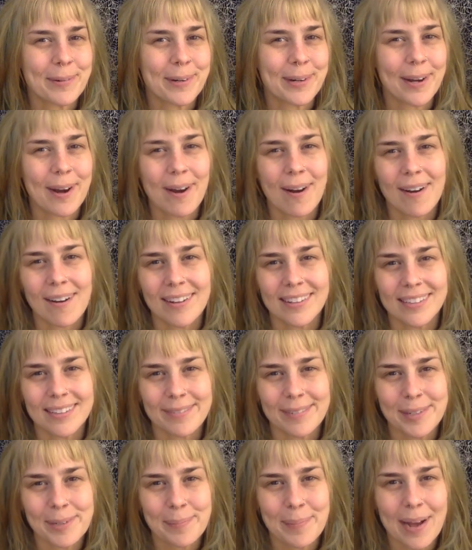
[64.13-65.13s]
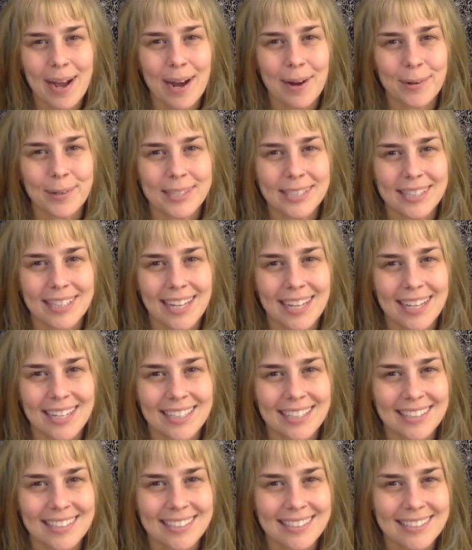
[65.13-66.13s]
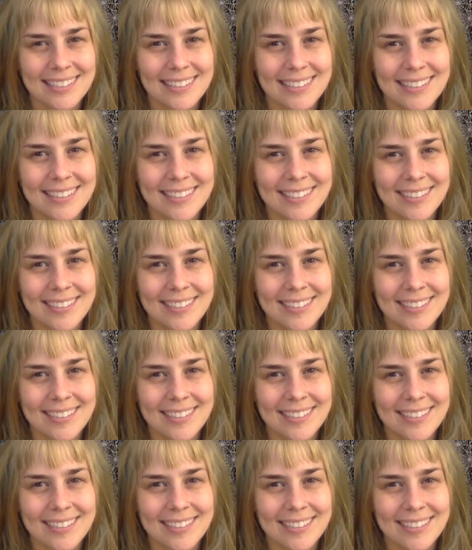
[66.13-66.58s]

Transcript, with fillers: where all of your power lies.